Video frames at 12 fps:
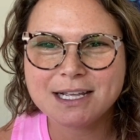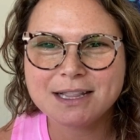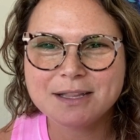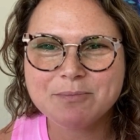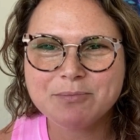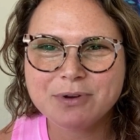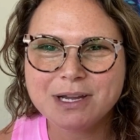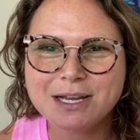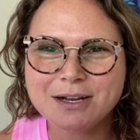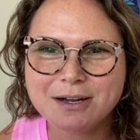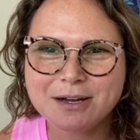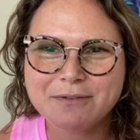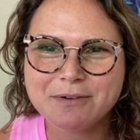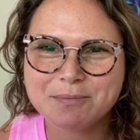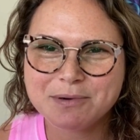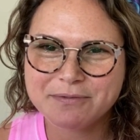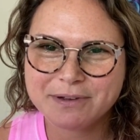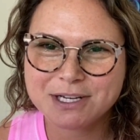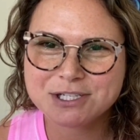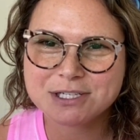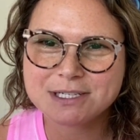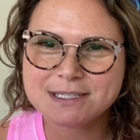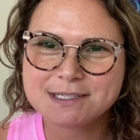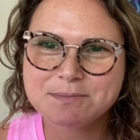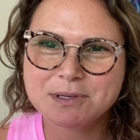in the brain of a perfectionist